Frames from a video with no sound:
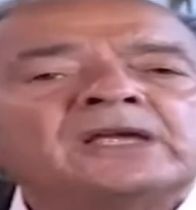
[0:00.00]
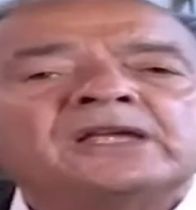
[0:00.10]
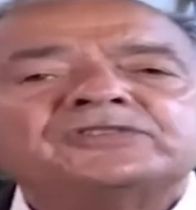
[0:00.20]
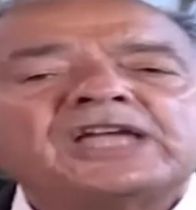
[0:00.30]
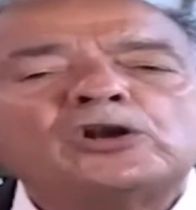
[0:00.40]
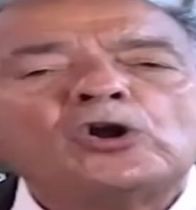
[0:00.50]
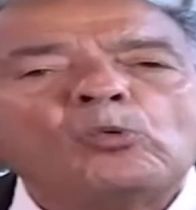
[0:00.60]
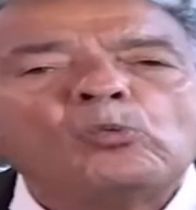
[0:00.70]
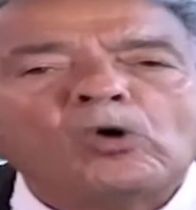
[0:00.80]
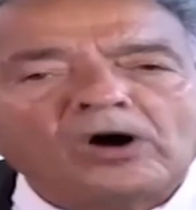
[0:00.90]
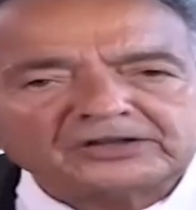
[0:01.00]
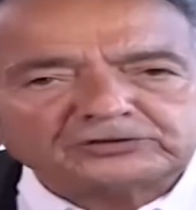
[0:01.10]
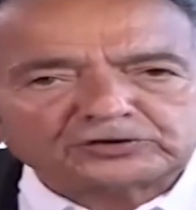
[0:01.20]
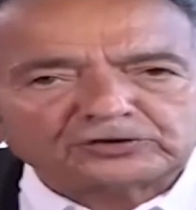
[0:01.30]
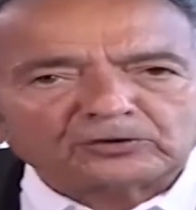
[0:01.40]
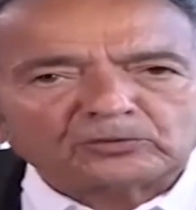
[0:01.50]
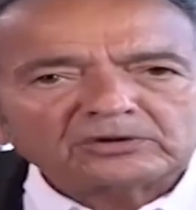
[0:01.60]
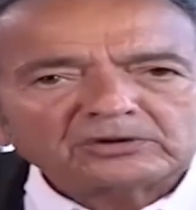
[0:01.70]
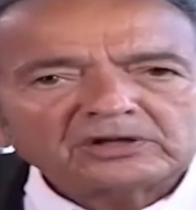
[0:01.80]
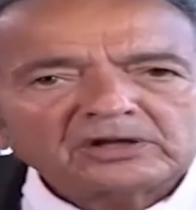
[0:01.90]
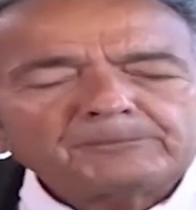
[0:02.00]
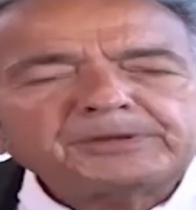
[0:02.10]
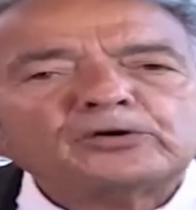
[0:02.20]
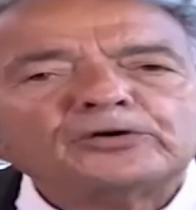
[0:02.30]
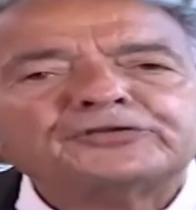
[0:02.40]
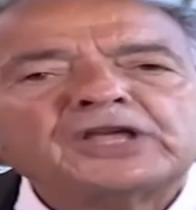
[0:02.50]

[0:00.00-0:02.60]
they don't want to, because